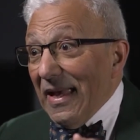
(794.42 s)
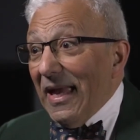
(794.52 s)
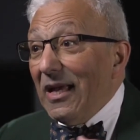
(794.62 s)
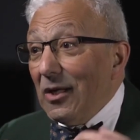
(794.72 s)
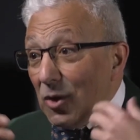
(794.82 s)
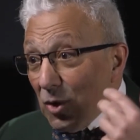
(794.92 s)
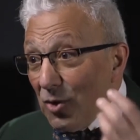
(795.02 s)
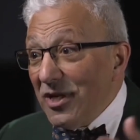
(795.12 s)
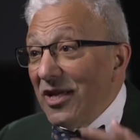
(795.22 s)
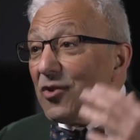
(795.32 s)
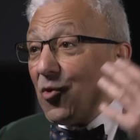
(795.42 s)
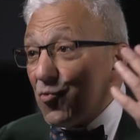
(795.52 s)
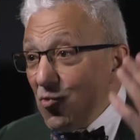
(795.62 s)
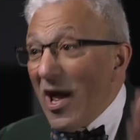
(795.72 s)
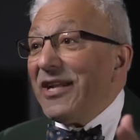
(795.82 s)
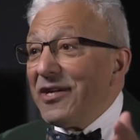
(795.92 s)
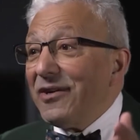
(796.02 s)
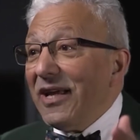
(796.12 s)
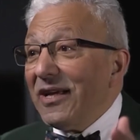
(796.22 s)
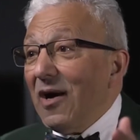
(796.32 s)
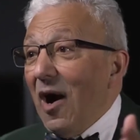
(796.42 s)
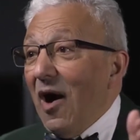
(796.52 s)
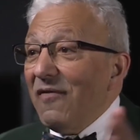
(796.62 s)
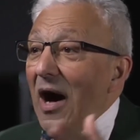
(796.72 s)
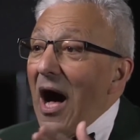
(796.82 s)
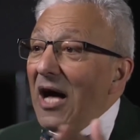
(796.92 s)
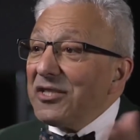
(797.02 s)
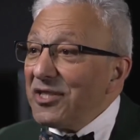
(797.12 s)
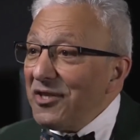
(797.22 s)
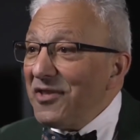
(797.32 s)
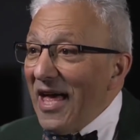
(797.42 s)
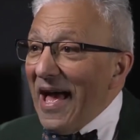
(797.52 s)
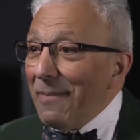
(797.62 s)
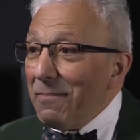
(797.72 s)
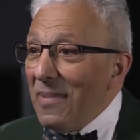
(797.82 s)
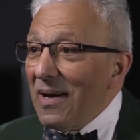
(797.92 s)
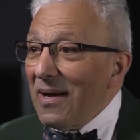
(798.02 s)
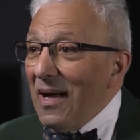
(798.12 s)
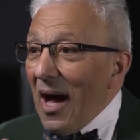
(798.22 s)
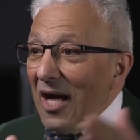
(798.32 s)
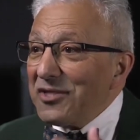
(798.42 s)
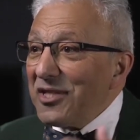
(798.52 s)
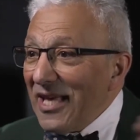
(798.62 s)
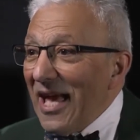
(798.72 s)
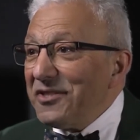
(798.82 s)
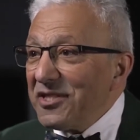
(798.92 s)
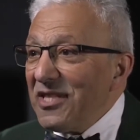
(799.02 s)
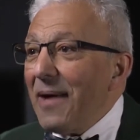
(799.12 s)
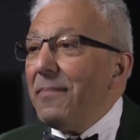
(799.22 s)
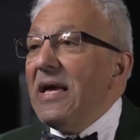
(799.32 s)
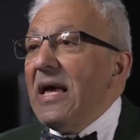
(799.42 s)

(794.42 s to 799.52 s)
including the rhetoric of us and them, us against them.